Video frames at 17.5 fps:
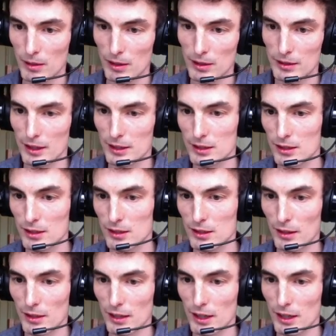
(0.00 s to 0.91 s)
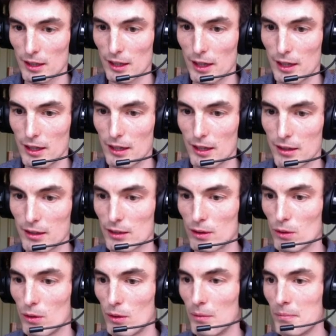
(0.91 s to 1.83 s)
Is this weird?
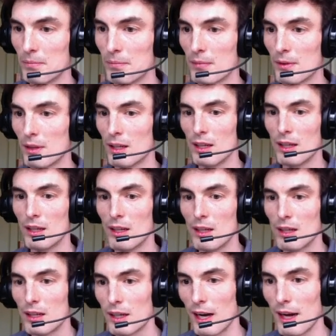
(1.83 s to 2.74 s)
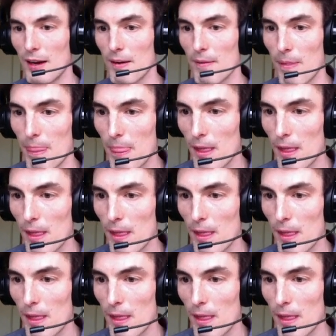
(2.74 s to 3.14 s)
Cool. Okay.